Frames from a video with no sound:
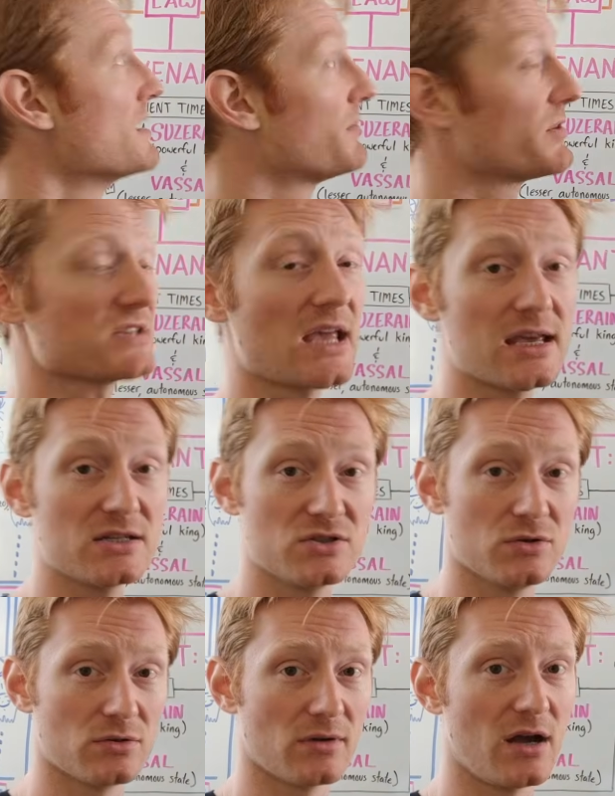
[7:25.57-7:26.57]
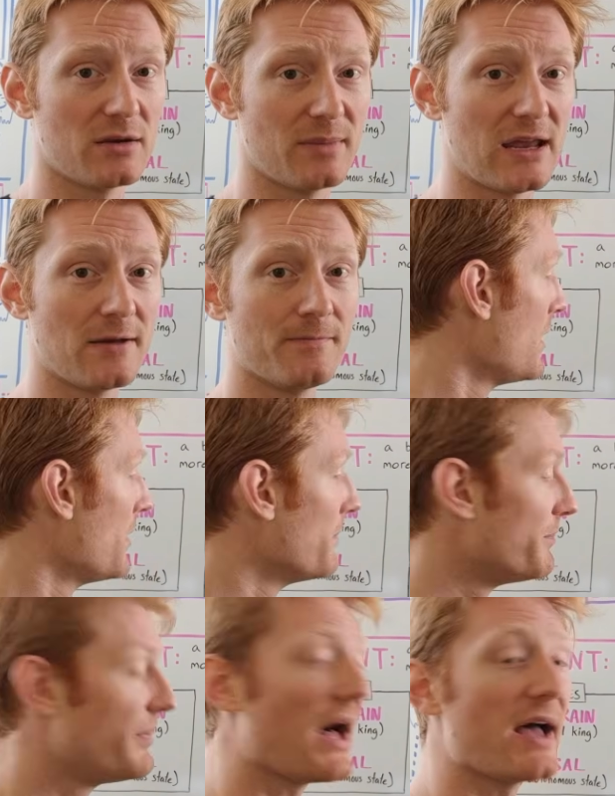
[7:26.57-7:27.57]
Numbers, and Deuteronomy.
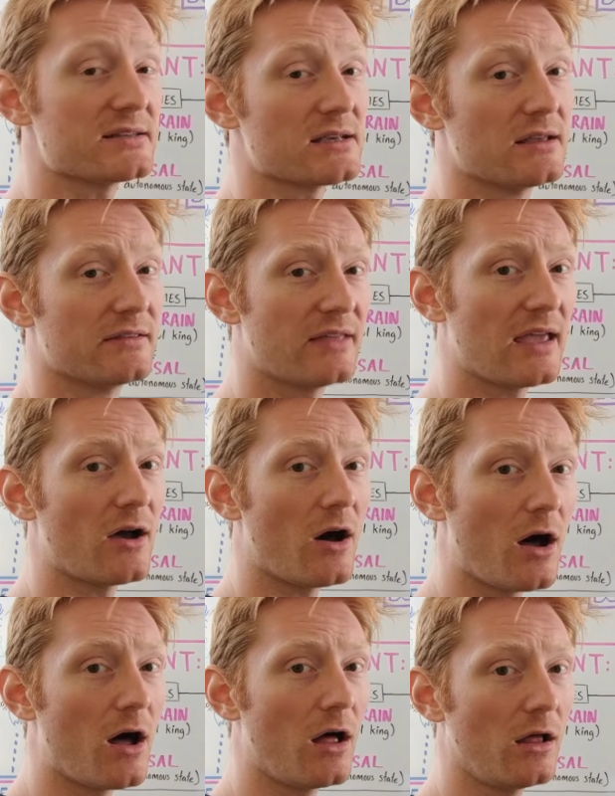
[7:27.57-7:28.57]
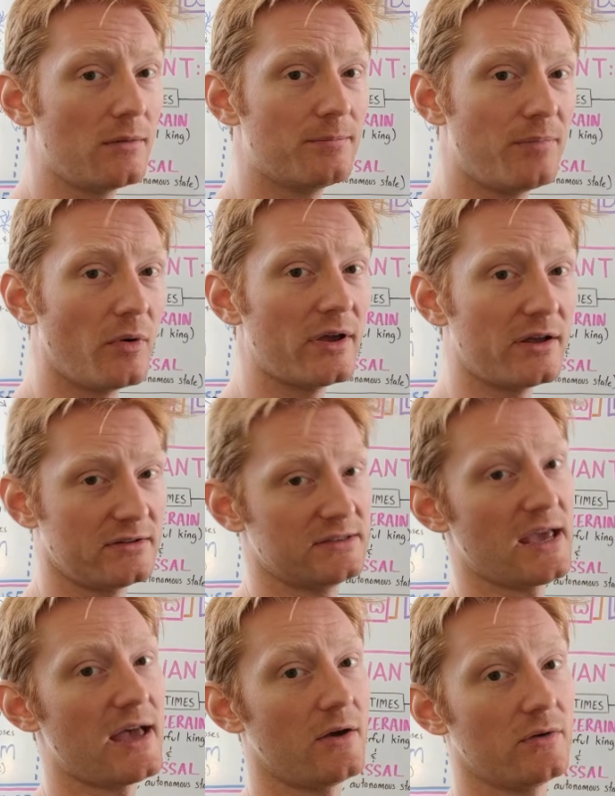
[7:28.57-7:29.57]
But they all boil
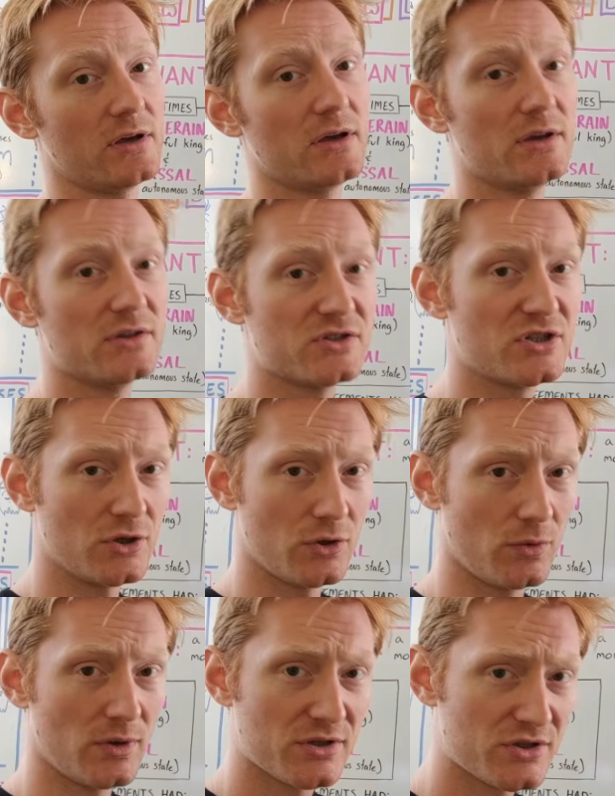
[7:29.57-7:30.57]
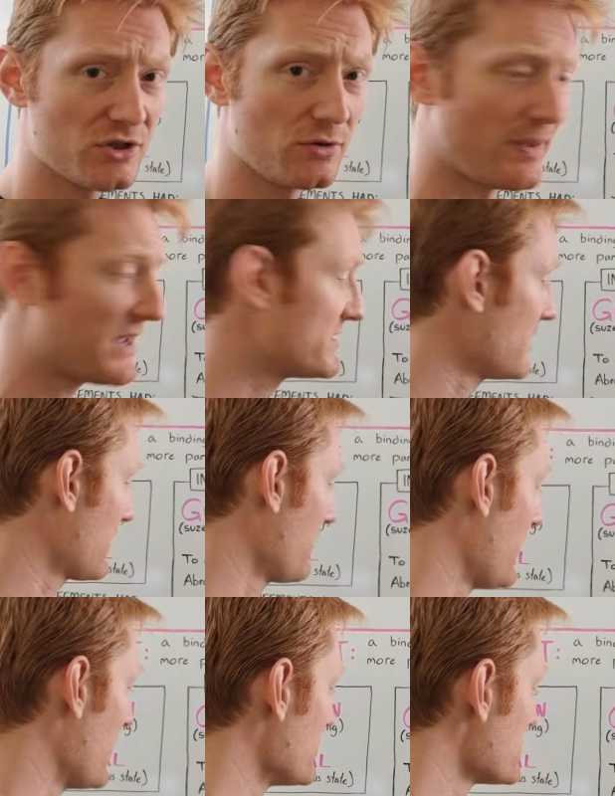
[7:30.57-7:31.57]
down to two basic
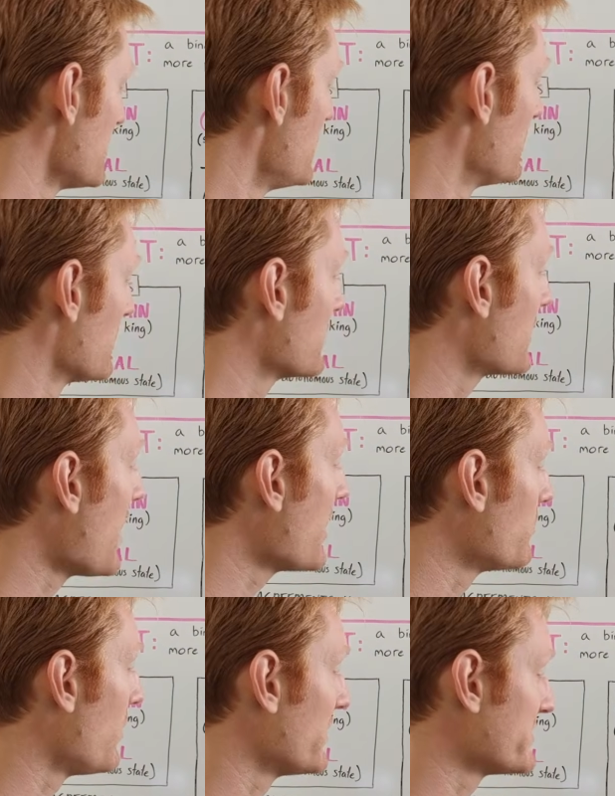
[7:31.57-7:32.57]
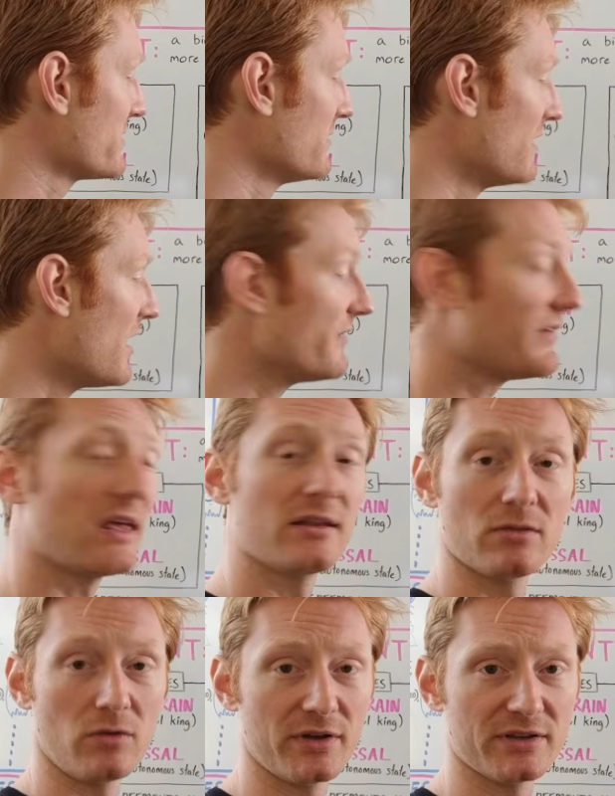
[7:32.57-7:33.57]
commands. God wants love
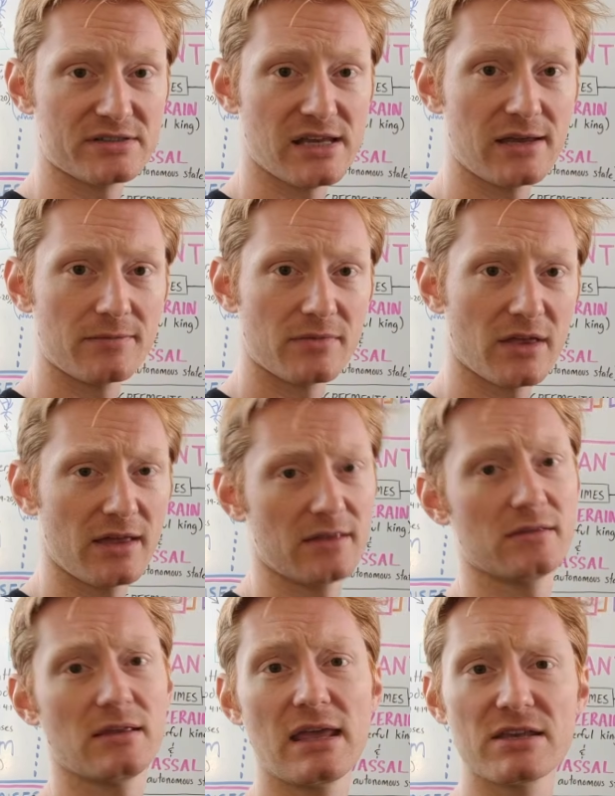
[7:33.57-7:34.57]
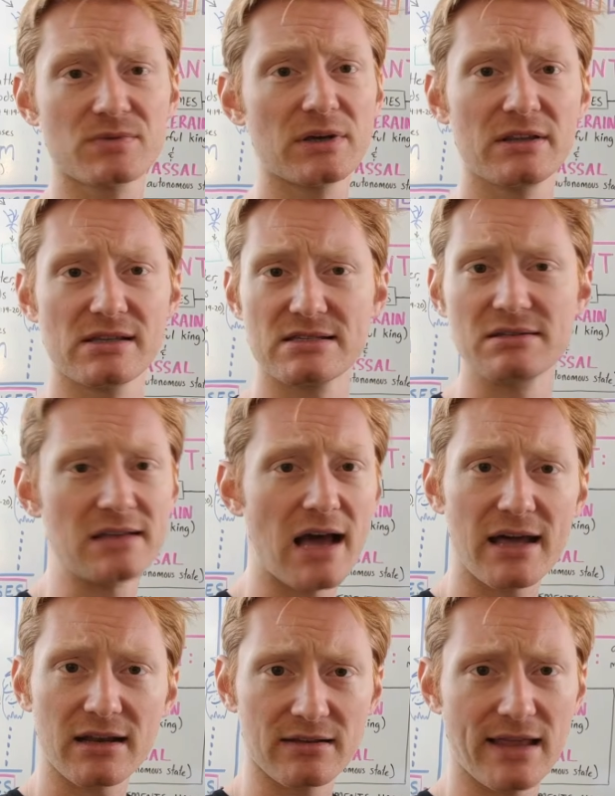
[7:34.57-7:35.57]
and loyalty. Israel is
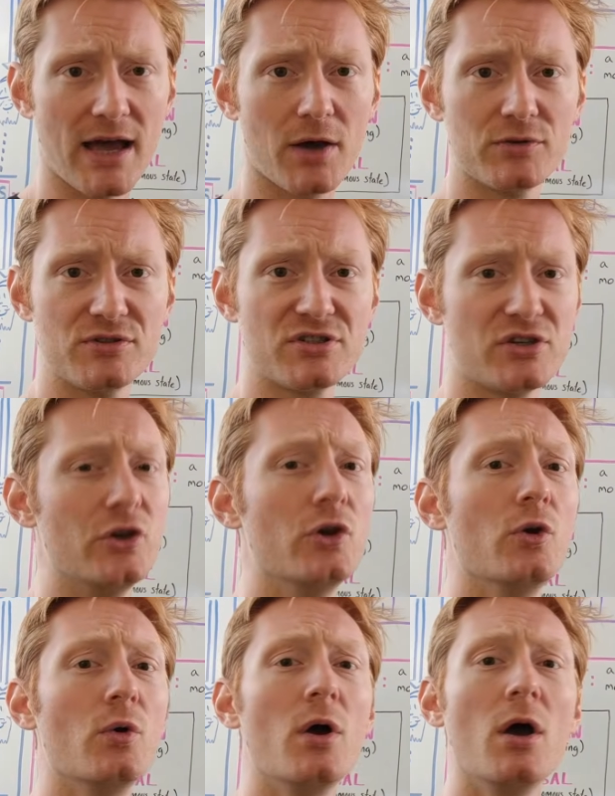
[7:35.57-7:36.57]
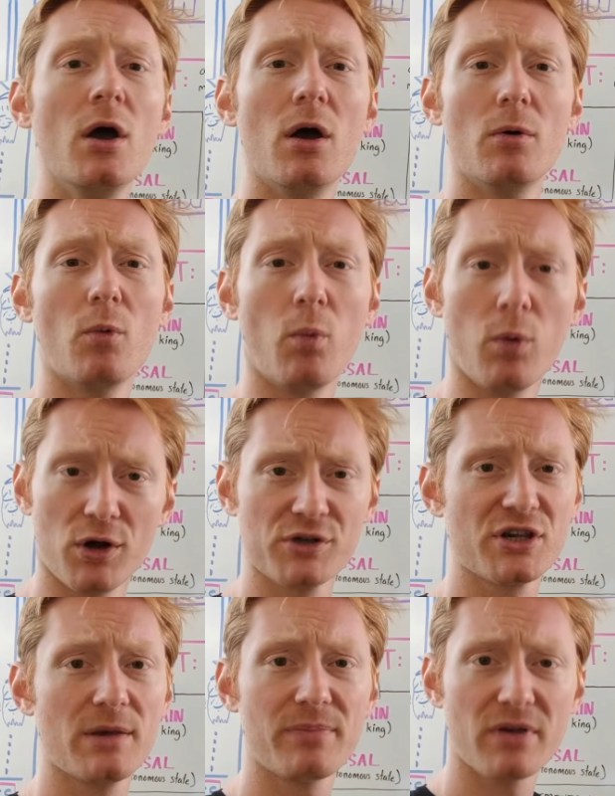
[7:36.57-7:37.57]
not allowed to
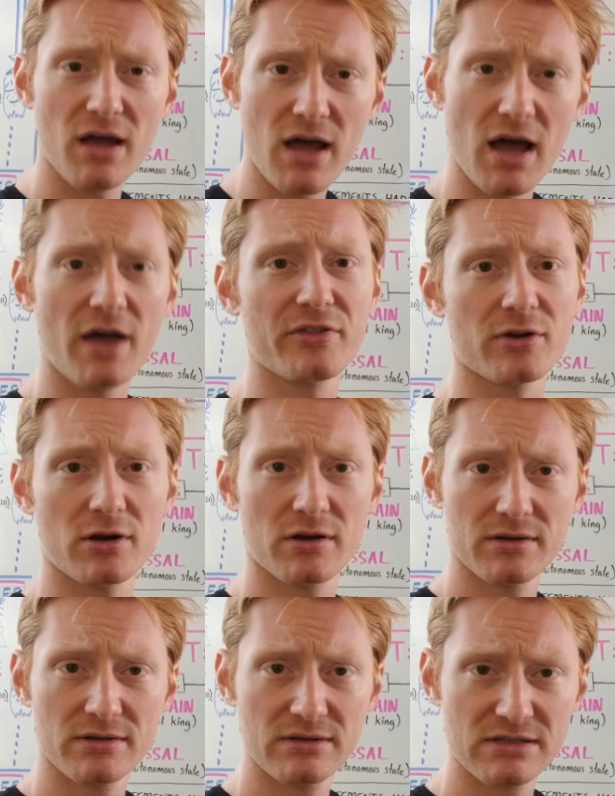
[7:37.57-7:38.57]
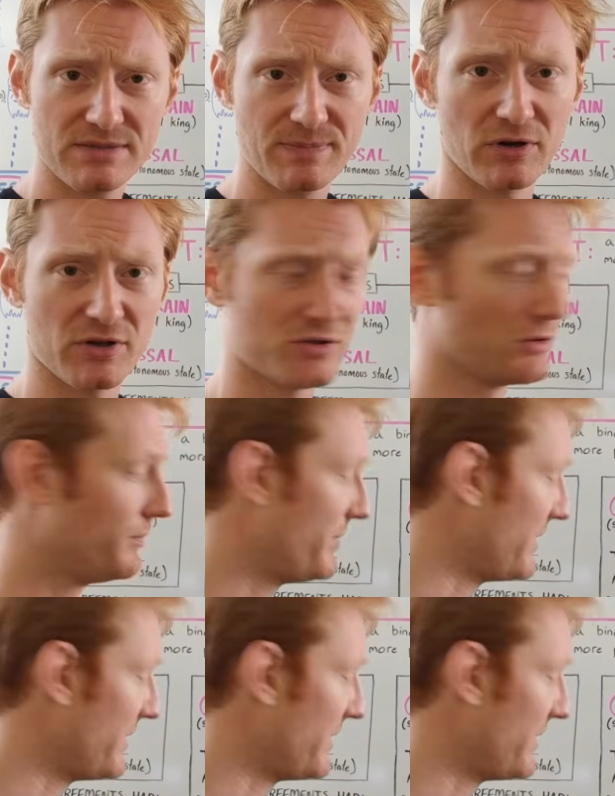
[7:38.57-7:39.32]
worship other spiritual